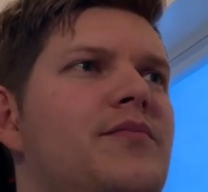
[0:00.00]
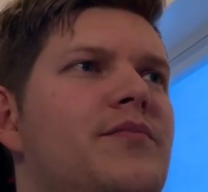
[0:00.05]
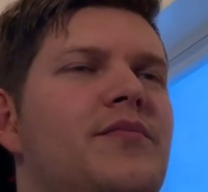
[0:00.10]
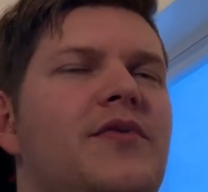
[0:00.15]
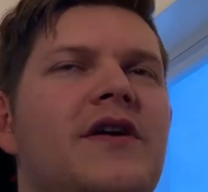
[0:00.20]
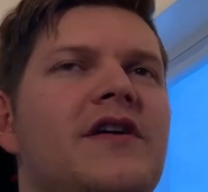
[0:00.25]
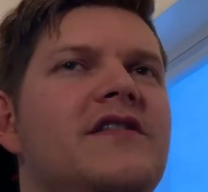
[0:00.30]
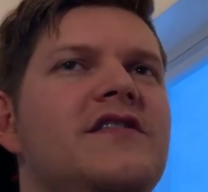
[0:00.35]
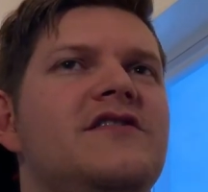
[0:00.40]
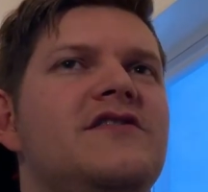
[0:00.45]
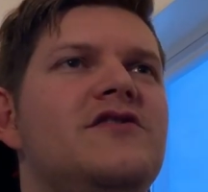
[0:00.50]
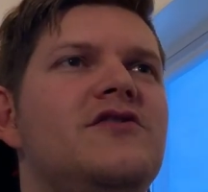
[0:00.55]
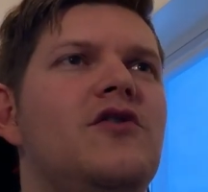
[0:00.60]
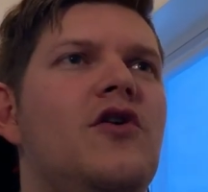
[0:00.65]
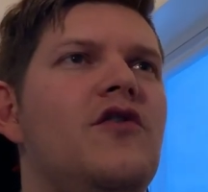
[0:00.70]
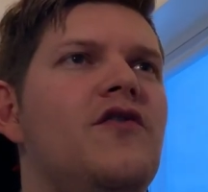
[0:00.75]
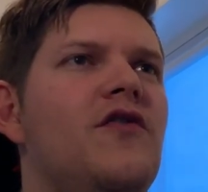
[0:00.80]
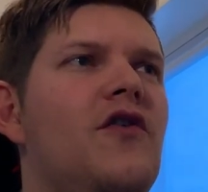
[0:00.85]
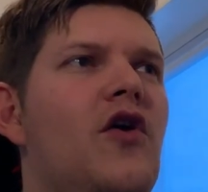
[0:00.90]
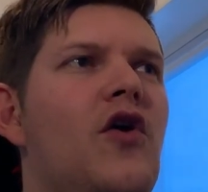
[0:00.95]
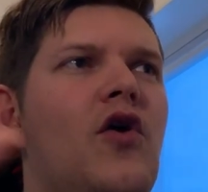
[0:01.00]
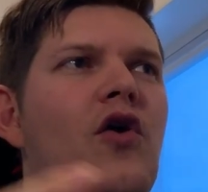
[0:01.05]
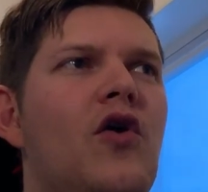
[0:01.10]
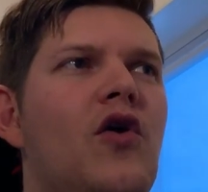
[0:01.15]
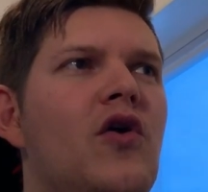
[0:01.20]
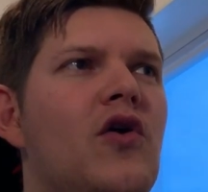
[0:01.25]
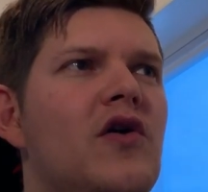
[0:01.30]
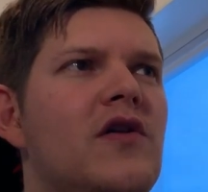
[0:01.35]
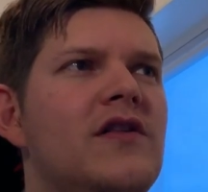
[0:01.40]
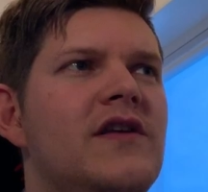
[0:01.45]
picture of
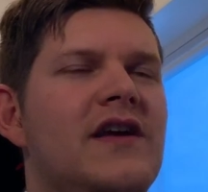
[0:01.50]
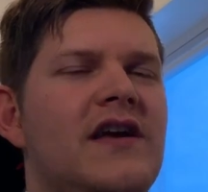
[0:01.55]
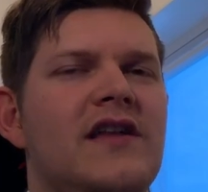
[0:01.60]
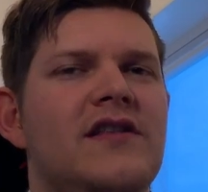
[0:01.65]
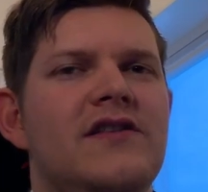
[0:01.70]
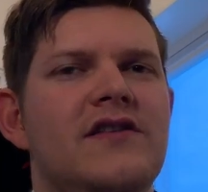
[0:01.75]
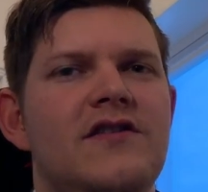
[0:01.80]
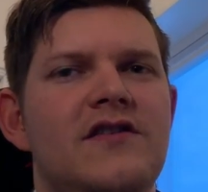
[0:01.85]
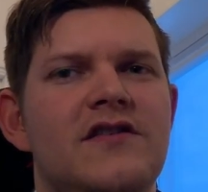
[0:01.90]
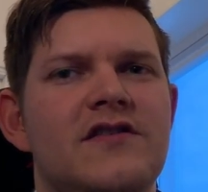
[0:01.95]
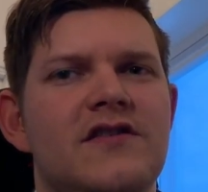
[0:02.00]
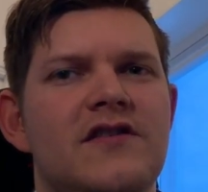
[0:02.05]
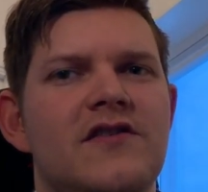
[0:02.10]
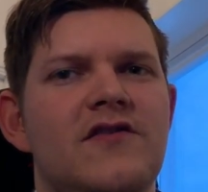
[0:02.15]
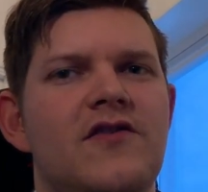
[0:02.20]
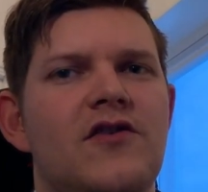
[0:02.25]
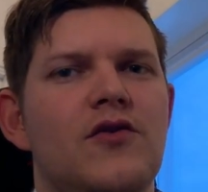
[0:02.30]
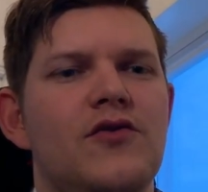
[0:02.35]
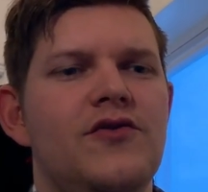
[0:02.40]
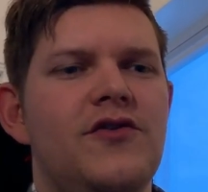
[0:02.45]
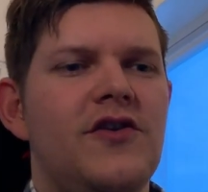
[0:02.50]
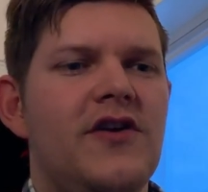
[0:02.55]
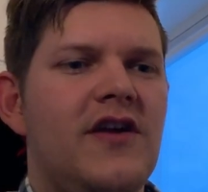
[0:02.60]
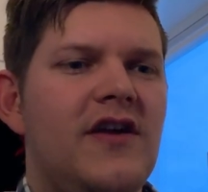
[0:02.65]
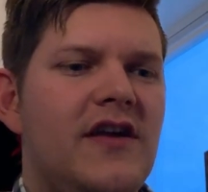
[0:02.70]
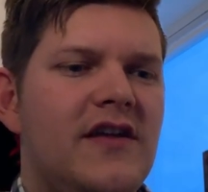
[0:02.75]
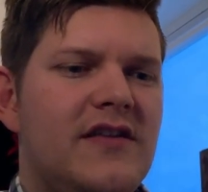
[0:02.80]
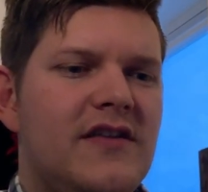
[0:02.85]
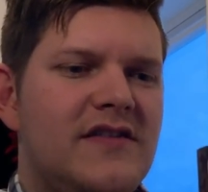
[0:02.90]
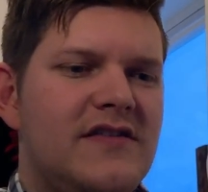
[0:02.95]
all the entities in the flow, so you can
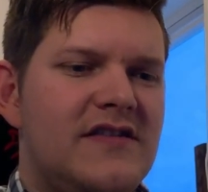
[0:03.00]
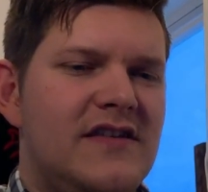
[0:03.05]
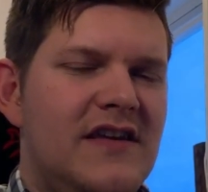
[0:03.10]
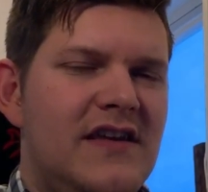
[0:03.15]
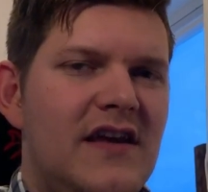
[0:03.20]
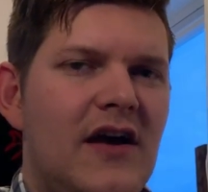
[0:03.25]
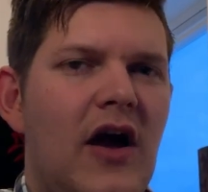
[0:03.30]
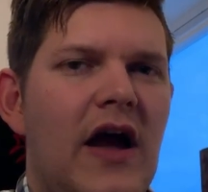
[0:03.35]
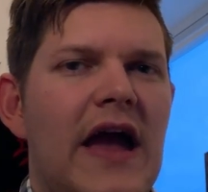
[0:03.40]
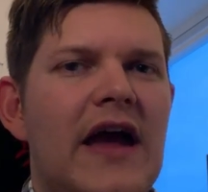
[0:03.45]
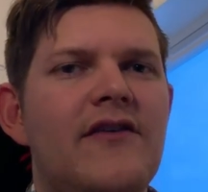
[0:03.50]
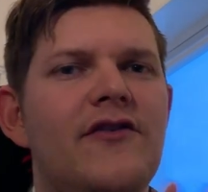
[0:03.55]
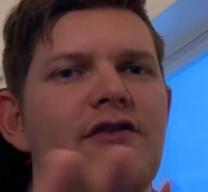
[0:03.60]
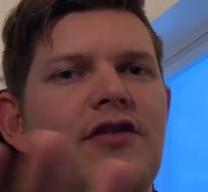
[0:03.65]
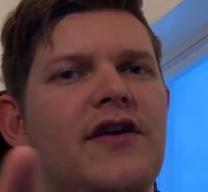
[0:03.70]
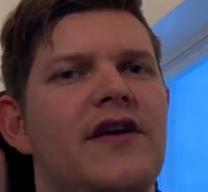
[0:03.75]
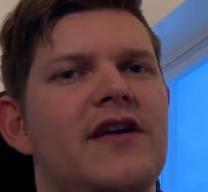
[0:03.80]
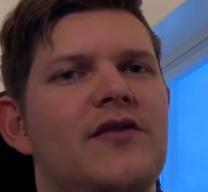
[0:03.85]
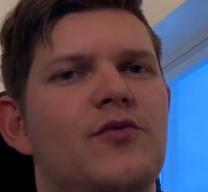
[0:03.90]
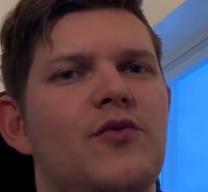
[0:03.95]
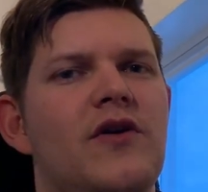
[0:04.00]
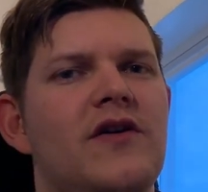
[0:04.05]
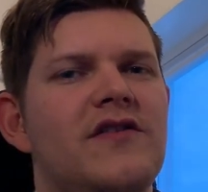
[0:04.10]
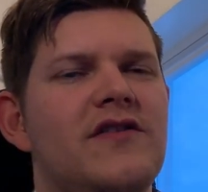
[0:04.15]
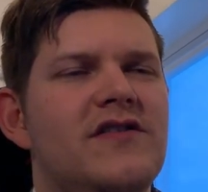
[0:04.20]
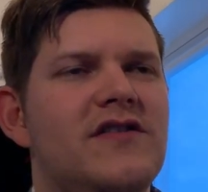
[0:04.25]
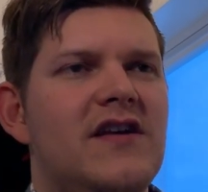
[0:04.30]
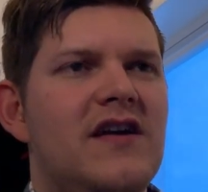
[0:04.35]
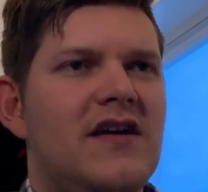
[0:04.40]
get to see everything at once.